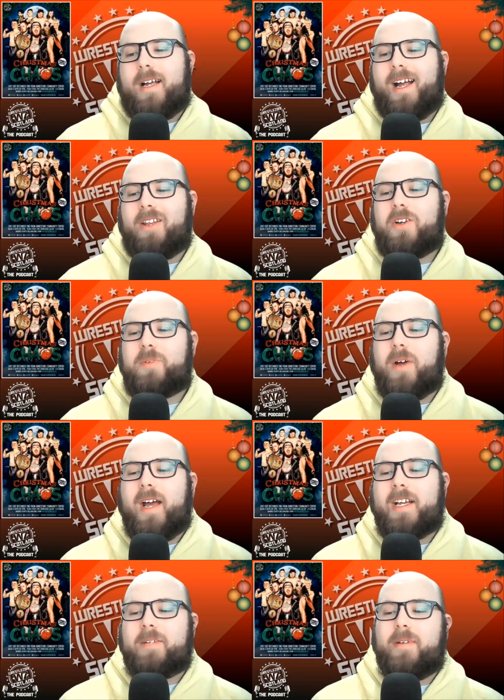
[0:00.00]
Uh, Lost Boy
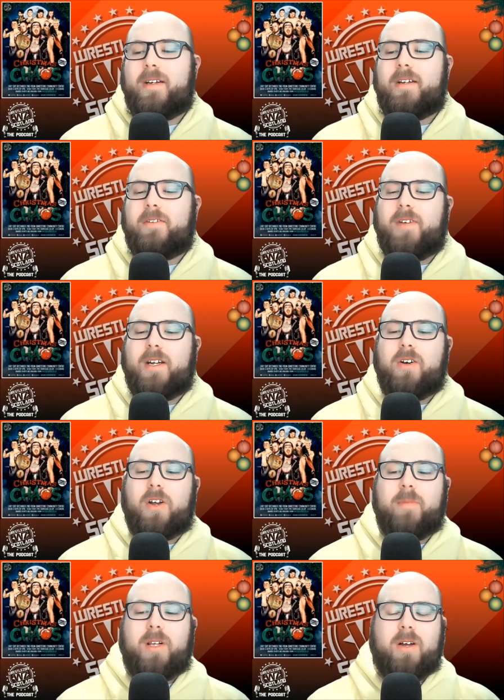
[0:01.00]
Aspen defeated
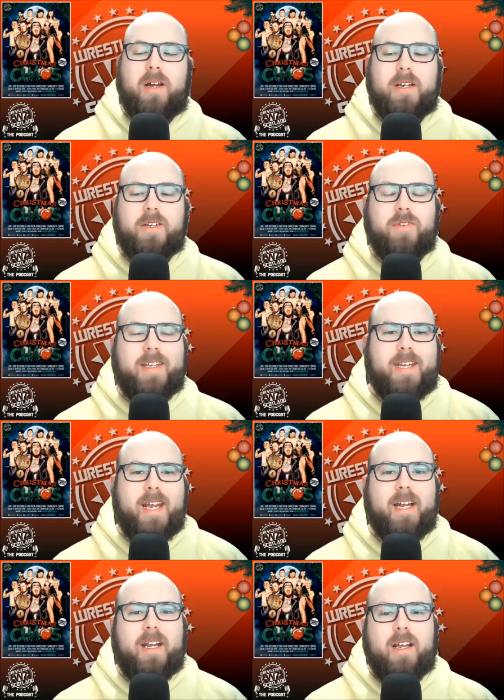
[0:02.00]
Conor Malloy to
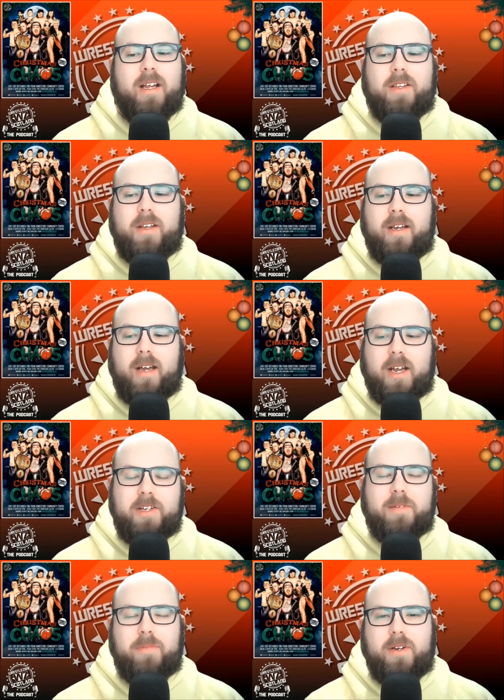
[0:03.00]
retain the
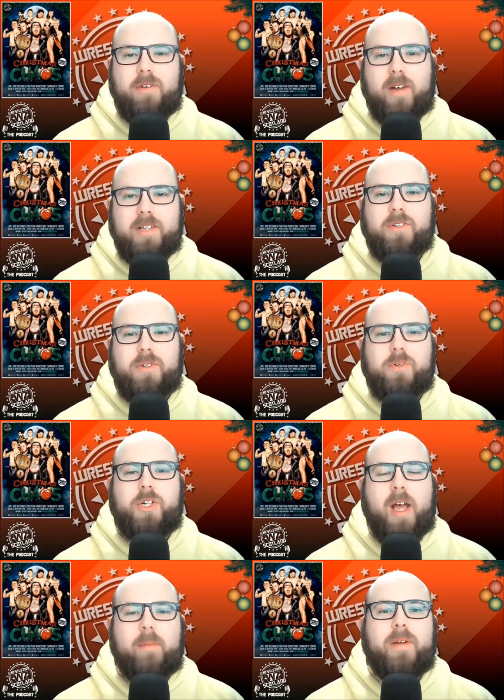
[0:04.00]
undisputed WrestleZone
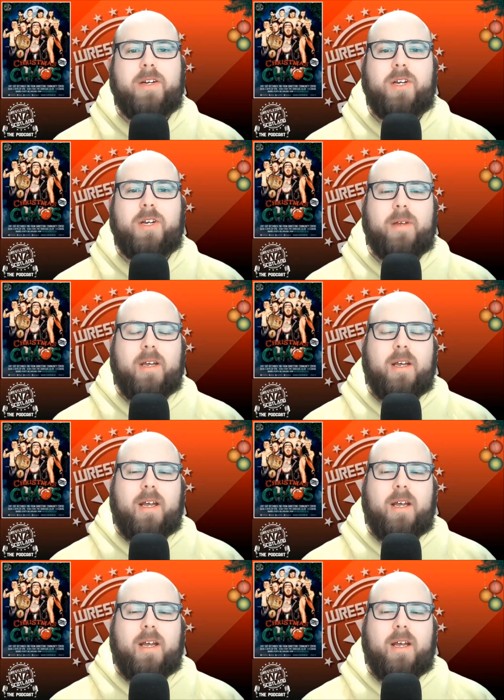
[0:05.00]
Championship